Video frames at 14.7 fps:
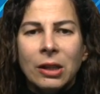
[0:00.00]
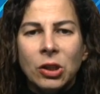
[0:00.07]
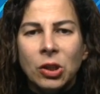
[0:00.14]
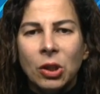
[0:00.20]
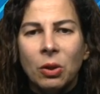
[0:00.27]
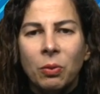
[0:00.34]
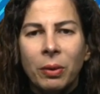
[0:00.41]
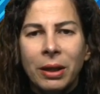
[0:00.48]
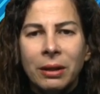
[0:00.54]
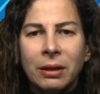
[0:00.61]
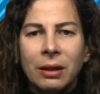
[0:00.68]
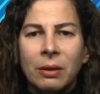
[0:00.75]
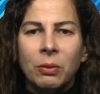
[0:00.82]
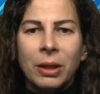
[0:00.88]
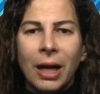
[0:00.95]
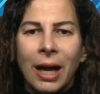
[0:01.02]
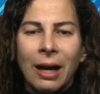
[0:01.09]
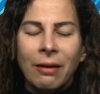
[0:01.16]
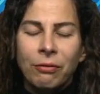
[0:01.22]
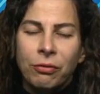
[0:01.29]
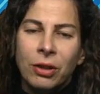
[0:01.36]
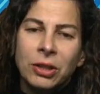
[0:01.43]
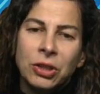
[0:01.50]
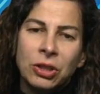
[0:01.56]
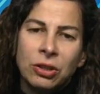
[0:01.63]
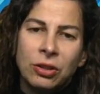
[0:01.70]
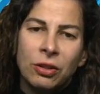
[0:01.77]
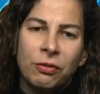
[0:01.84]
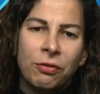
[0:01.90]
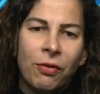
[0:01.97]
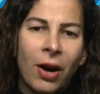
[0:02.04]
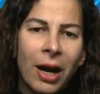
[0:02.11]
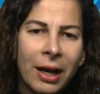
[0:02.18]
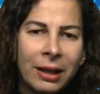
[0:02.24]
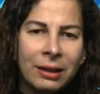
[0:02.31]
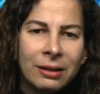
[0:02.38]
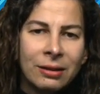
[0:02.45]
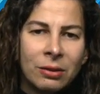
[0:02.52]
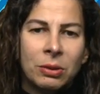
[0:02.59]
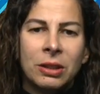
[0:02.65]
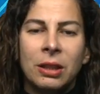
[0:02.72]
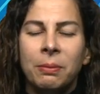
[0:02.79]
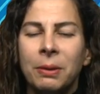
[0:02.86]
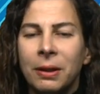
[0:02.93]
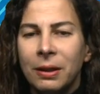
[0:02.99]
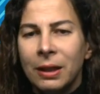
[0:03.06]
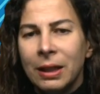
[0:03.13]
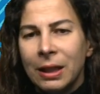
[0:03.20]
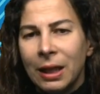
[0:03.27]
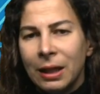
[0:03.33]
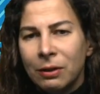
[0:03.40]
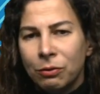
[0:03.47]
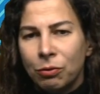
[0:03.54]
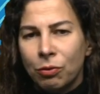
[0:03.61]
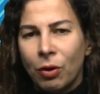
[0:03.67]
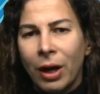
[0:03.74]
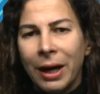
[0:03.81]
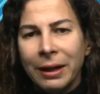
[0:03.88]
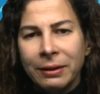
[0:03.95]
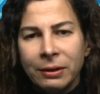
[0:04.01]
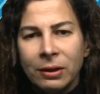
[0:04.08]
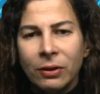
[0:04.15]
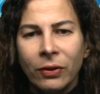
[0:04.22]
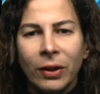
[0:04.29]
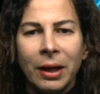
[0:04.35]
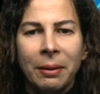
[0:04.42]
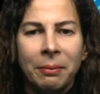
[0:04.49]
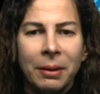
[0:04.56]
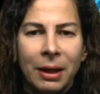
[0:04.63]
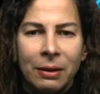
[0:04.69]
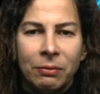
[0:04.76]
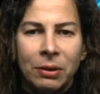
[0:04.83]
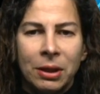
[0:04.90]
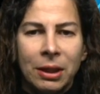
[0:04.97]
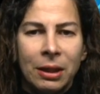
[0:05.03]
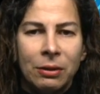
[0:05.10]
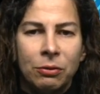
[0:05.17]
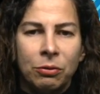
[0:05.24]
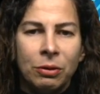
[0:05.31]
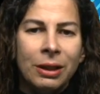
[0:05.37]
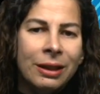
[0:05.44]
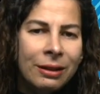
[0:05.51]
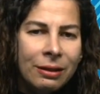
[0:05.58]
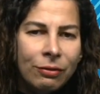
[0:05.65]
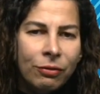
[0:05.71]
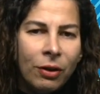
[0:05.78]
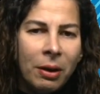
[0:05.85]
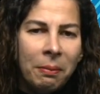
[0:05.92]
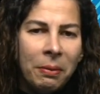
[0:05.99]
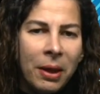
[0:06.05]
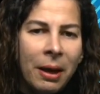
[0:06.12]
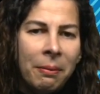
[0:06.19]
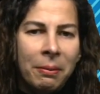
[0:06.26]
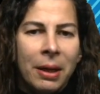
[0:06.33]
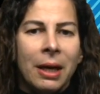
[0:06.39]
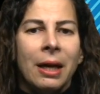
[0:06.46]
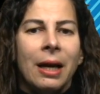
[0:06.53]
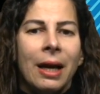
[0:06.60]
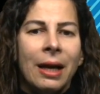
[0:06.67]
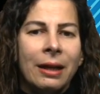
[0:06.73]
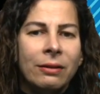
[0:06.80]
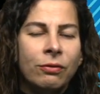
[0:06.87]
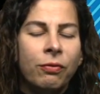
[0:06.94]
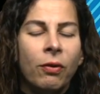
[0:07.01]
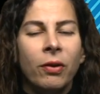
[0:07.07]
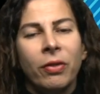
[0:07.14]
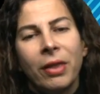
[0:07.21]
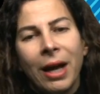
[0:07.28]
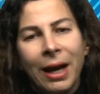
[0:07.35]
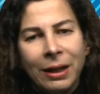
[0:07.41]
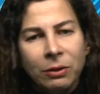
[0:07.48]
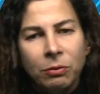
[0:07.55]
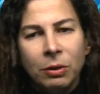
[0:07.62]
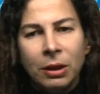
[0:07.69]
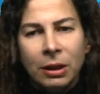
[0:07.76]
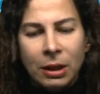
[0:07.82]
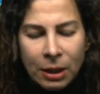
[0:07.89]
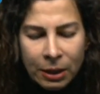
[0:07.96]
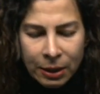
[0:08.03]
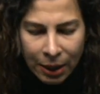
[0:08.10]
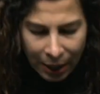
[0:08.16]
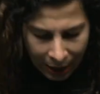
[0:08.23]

So when we have register files, we typically can write to them and we can read from them, and for that we need